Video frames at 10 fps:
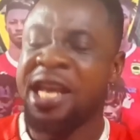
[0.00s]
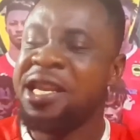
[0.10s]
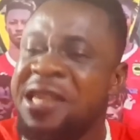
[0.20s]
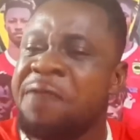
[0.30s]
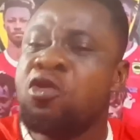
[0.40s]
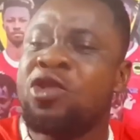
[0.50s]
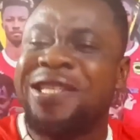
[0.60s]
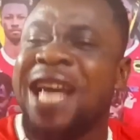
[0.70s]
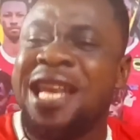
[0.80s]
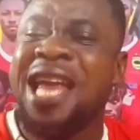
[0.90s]
na
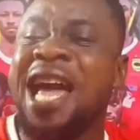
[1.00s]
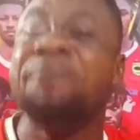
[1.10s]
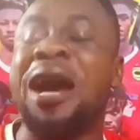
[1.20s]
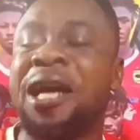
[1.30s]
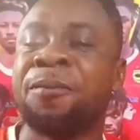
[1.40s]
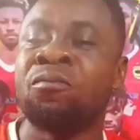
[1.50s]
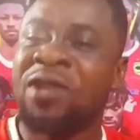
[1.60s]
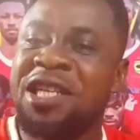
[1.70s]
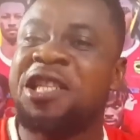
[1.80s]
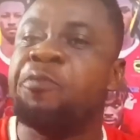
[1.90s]
muti nema
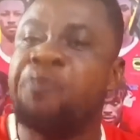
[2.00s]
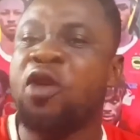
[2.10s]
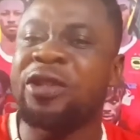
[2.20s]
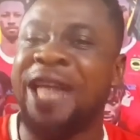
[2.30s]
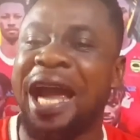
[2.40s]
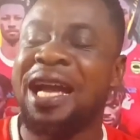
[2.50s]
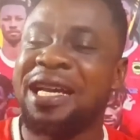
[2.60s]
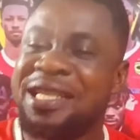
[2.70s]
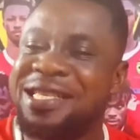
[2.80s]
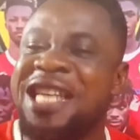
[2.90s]
the Punter
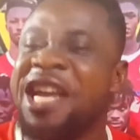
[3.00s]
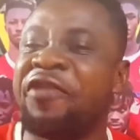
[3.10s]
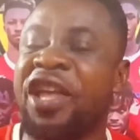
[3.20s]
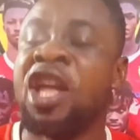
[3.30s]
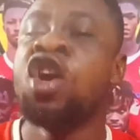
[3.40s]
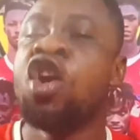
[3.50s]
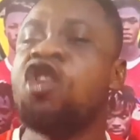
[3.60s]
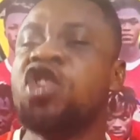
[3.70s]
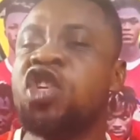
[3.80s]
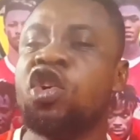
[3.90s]
TV
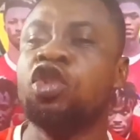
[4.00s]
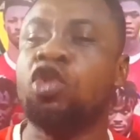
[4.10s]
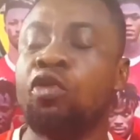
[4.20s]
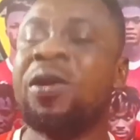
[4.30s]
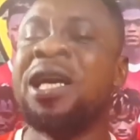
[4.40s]
on YouTube.